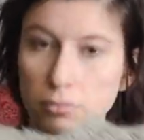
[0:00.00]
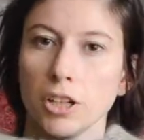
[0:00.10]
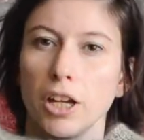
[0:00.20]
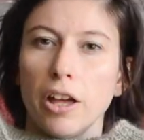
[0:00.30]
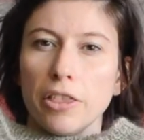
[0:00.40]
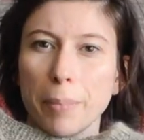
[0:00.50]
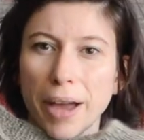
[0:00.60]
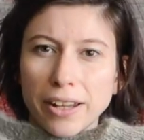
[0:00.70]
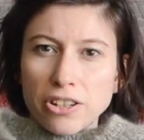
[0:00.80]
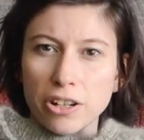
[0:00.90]
The
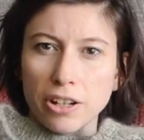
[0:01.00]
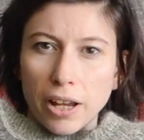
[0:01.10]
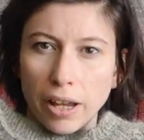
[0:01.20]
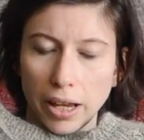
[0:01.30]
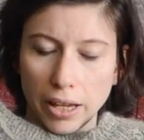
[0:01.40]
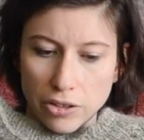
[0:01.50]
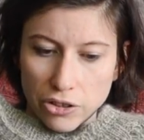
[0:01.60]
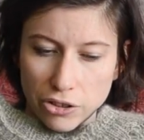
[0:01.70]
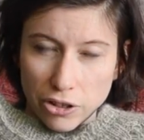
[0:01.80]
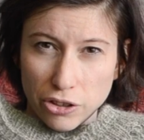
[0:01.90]
pattern
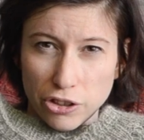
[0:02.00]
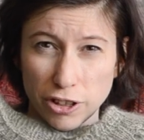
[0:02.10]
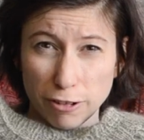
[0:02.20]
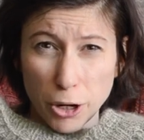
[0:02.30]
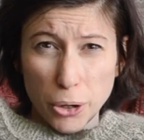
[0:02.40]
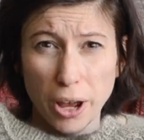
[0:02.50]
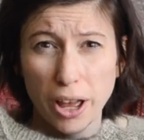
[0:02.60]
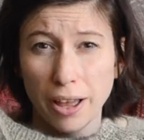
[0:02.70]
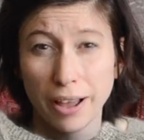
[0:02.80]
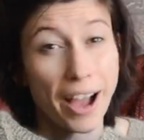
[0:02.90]
is Ciro.
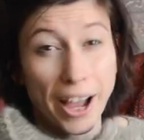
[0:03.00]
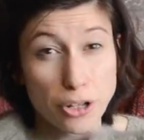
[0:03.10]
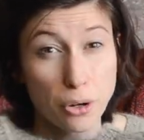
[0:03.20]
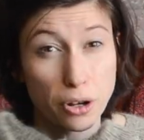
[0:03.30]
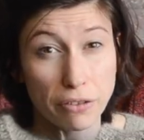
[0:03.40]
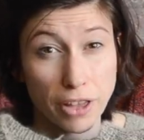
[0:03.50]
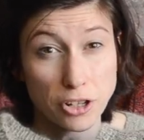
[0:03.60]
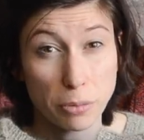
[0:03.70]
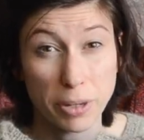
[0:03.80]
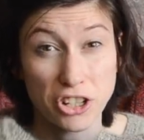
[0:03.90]
I don't know if that
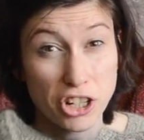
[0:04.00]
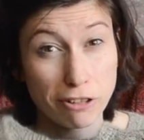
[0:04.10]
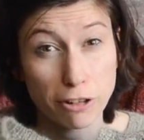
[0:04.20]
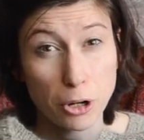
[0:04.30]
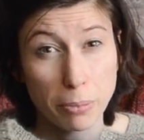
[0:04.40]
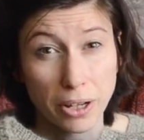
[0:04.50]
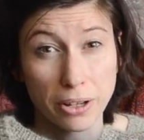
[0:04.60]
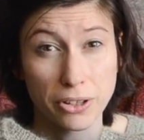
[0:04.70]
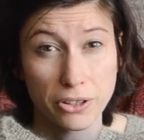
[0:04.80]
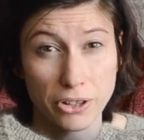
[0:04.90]
should be Ciro
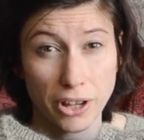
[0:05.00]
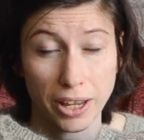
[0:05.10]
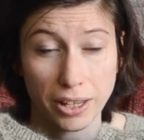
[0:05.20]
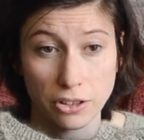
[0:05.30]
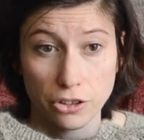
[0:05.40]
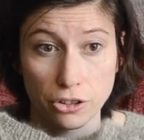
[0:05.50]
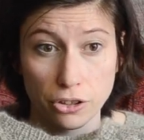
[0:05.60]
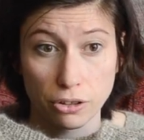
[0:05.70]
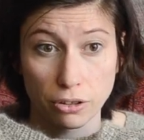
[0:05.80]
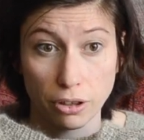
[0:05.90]
because
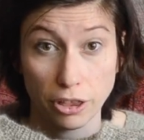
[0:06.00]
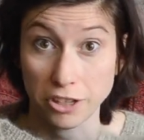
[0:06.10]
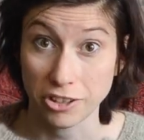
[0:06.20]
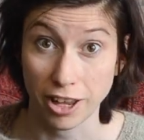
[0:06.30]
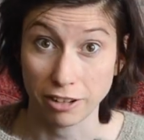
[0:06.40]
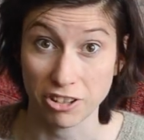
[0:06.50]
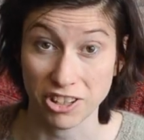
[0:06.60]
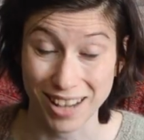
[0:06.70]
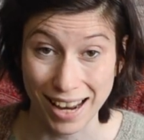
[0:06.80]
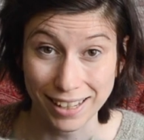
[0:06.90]
it's, the designer is
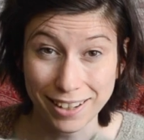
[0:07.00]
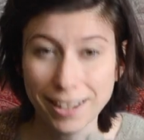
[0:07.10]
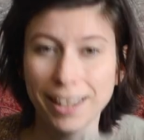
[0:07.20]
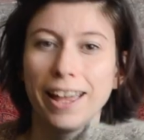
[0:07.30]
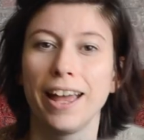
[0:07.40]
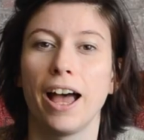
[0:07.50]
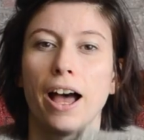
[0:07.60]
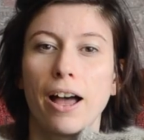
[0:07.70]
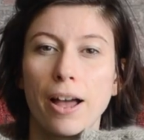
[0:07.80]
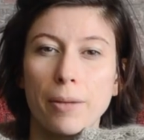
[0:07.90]
Italian.
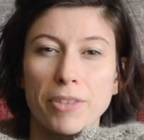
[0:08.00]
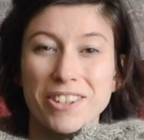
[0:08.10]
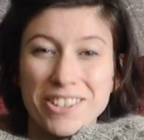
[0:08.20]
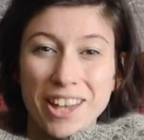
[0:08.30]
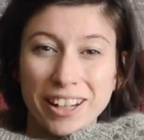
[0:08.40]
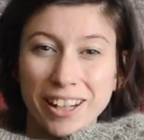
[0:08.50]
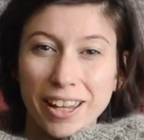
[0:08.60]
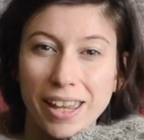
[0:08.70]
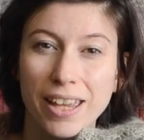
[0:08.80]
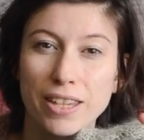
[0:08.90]
The designer
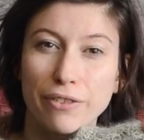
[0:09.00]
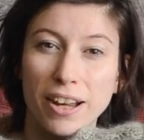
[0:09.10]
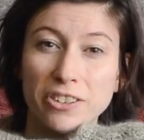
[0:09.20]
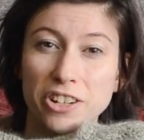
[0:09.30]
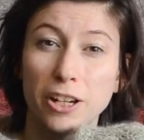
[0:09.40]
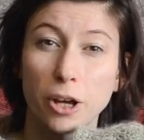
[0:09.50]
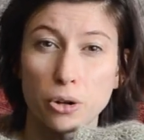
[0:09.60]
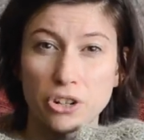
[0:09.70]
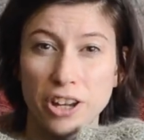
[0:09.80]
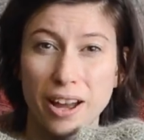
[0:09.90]
is Valentina
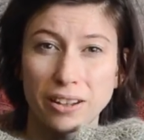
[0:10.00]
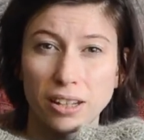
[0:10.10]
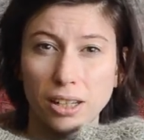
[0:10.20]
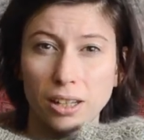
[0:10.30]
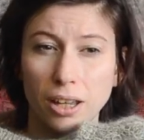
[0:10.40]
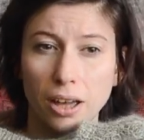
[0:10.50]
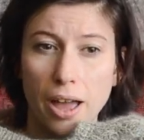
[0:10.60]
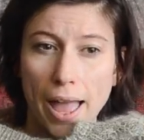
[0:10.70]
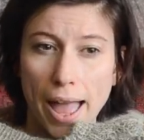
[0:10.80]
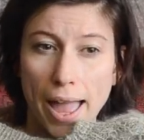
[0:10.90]
Cosciani,
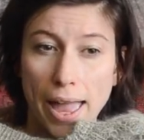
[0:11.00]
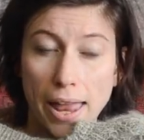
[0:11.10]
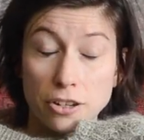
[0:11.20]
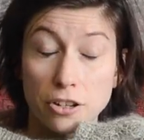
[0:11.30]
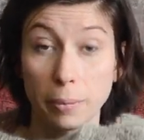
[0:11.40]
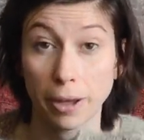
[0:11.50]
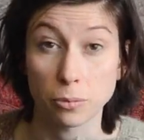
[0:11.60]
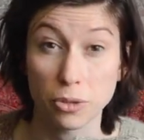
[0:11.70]
and the pattern